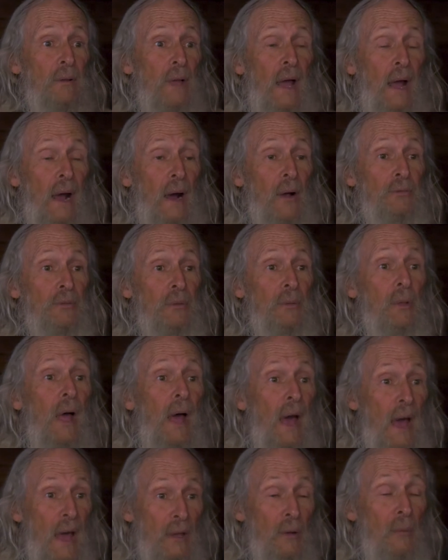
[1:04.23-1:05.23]
the house, and
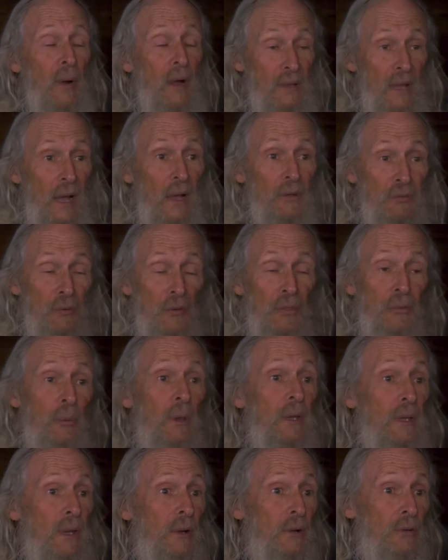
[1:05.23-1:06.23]
hang around the house for
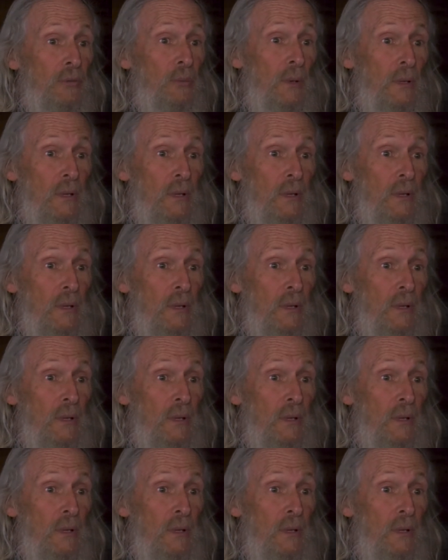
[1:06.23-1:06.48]
3 years. We